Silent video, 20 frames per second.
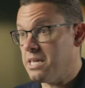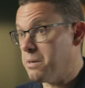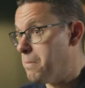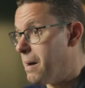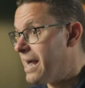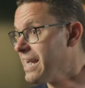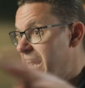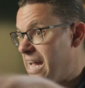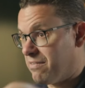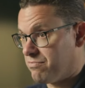You
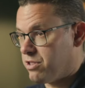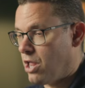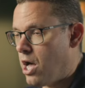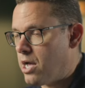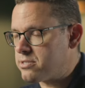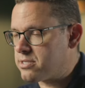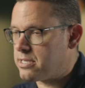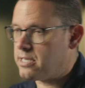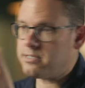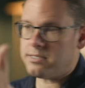might have
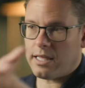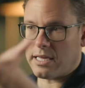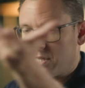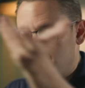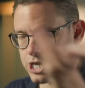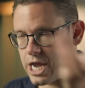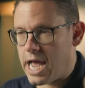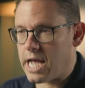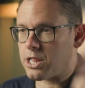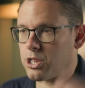losses,
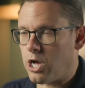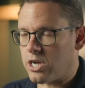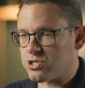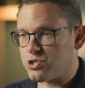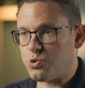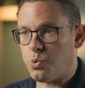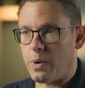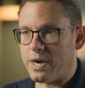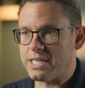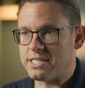like Jack
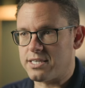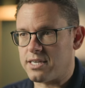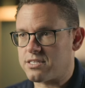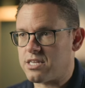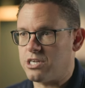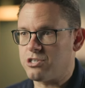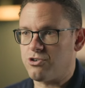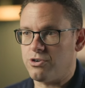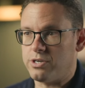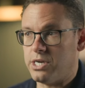lost
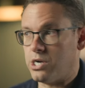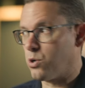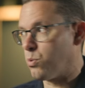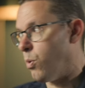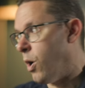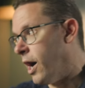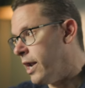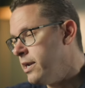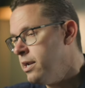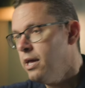2,600 year
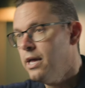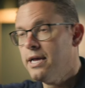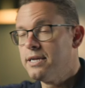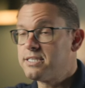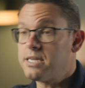one.